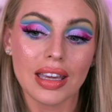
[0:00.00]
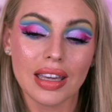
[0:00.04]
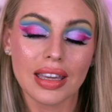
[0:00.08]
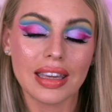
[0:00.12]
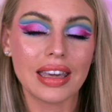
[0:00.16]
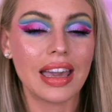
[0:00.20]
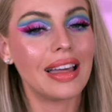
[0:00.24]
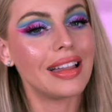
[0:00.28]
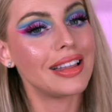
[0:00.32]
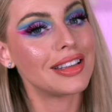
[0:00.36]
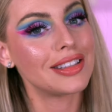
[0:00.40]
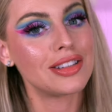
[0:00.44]

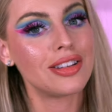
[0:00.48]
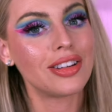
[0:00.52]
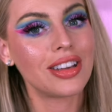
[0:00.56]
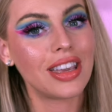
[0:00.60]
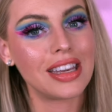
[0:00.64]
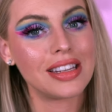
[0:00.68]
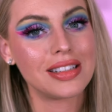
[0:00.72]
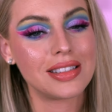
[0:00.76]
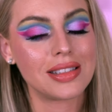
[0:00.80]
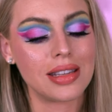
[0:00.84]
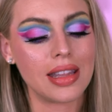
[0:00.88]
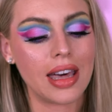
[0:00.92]
yeah, let's not
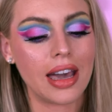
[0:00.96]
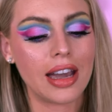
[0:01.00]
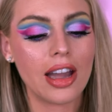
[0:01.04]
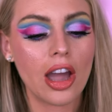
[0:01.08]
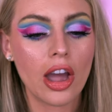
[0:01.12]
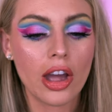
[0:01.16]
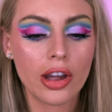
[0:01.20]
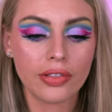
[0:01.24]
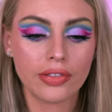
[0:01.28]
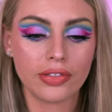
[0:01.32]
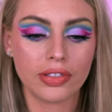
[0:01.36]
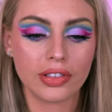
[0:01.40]
get into that.
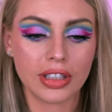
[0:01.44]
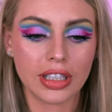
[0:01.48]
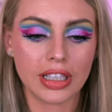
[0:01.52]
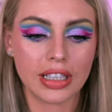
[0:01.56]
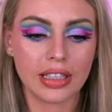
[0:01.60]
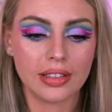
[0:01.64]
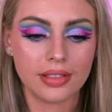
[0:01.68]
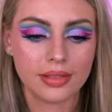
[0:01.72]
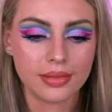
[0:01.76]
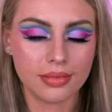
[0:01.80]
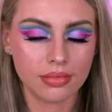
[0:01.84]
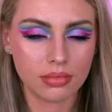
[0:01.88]

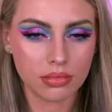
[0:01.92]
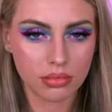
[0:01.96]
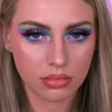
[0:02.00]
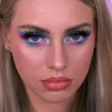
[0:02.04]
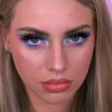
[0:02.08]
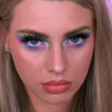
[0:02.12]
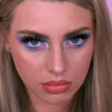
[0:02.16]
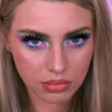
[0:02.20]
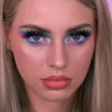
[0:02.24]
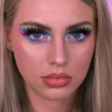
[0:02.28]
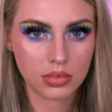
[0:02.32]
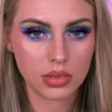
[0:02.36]
Hopefully
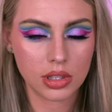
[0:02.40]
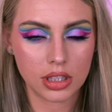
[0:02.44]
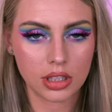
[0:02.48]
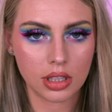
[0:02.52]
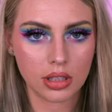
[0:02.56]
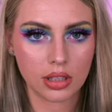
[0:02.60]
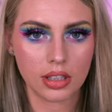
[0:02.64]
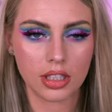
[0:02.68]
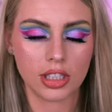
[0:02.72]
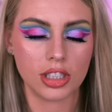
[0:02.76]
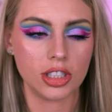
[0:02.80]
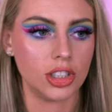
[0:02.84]
it's
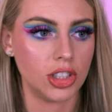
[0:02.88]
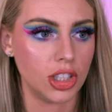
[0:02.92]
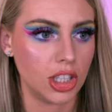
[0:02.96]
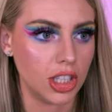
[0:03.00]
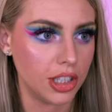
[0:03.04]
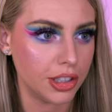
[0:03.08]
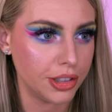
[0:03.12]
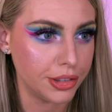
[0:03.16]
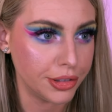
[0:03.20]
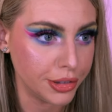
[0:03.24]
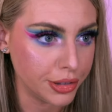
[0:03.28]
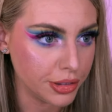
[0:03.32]
on this
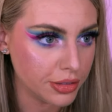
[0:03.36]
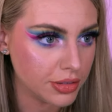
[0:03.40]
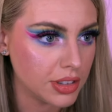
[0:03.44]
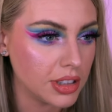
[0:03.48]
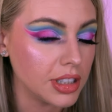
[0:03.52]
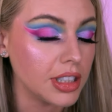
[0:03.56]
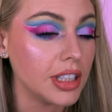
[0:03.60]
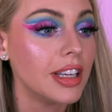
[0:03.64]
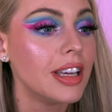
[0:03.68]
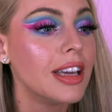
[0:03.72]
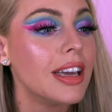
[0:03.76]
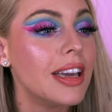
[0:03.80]
year,
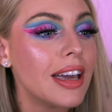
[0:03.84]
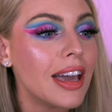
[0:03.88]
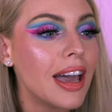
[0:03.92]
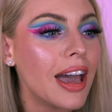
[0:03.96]
hopefully.